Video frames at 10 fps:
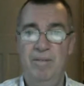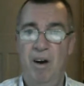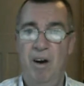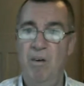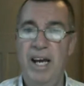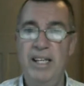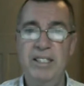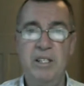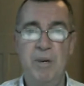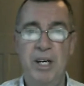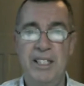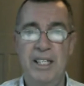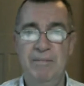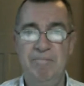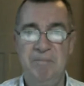Okay, says the
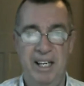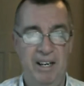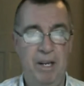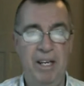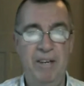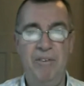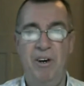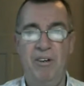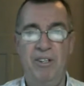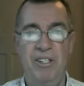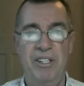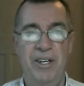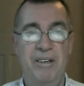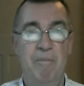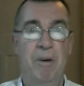bartender, I can believe a frog could do
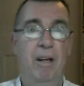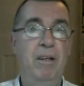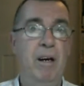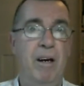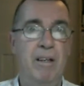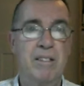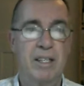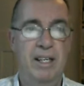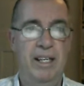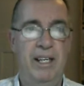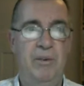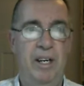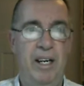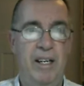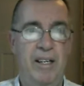it, but not an
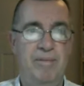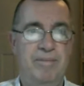iguana.